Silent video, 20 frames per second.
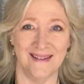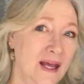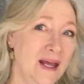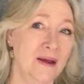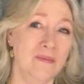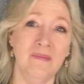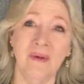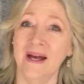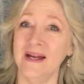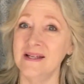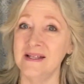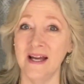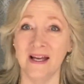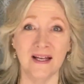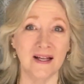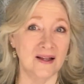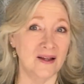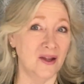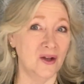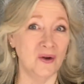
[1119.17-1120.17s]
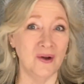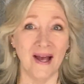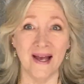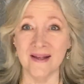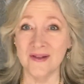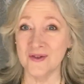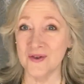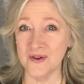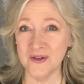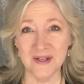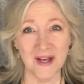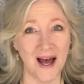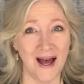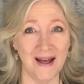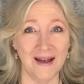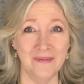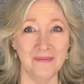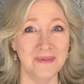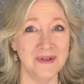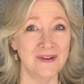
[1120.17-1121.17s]
It might take a little extra
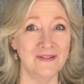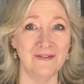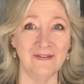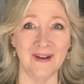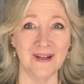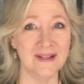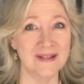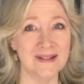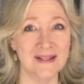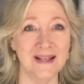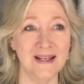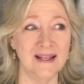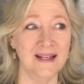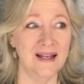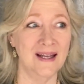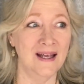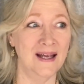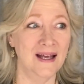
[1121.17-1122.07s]
time to fix it,